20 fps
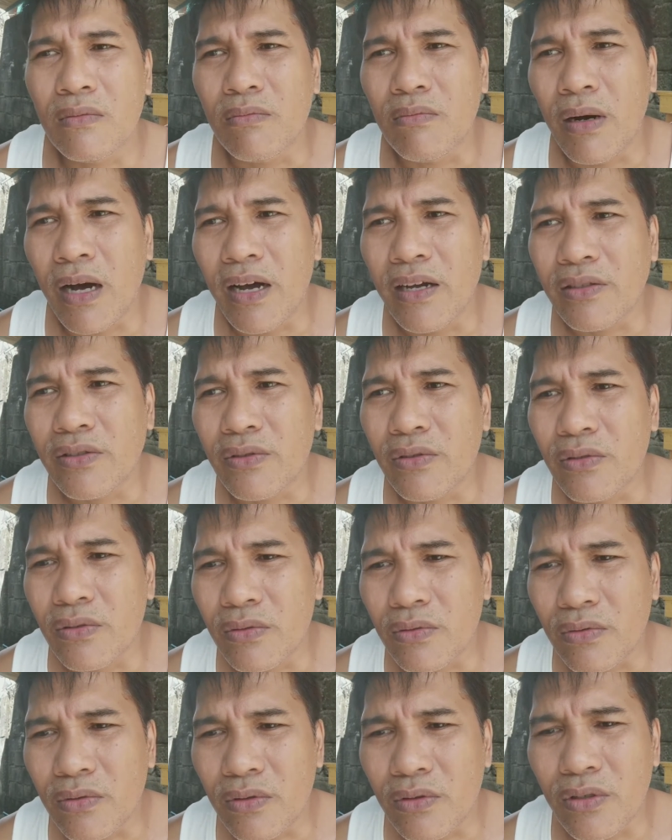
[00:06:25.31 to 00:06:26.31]
Buy it to
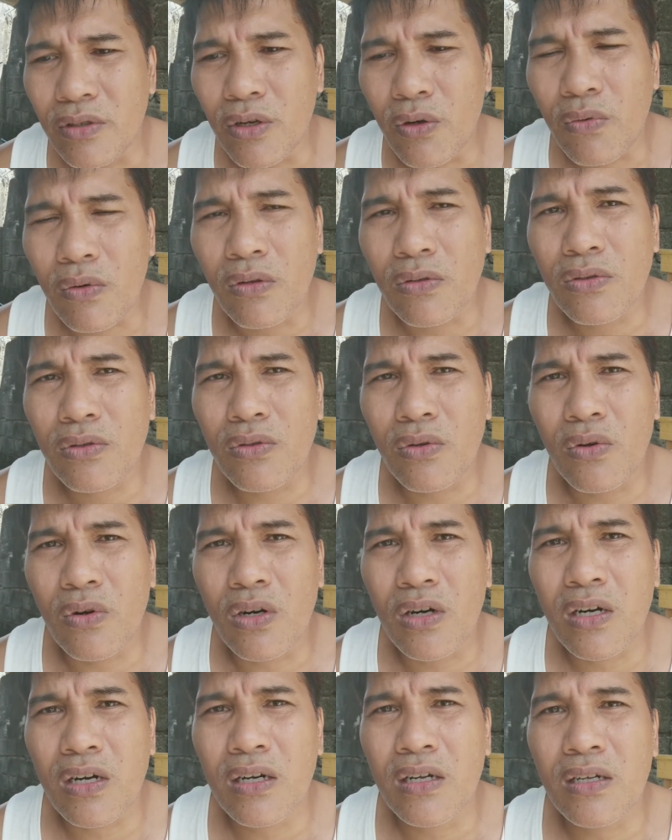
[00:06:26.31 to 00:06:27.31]
your local store.